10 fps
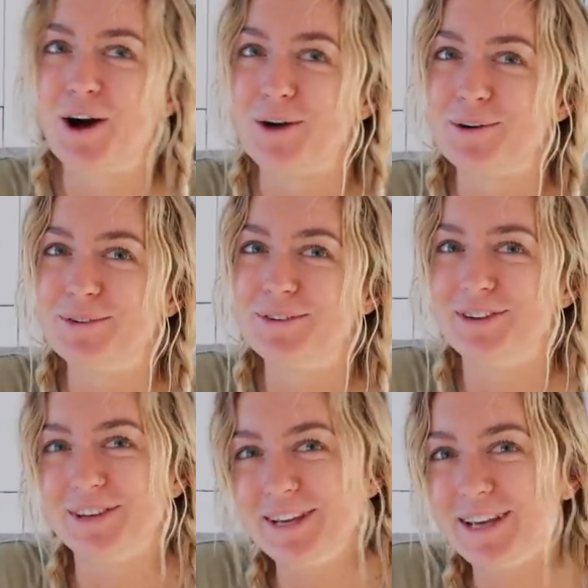Oh,
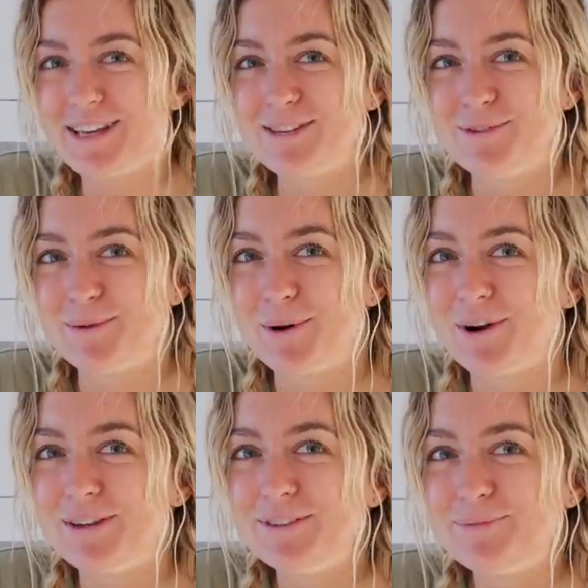you can guess if you
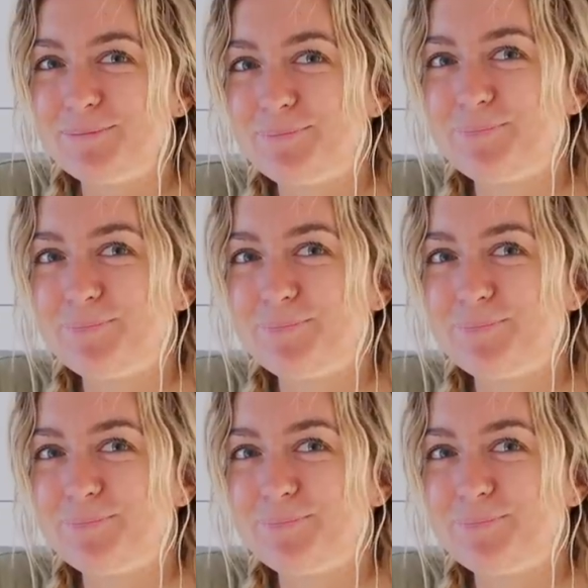want.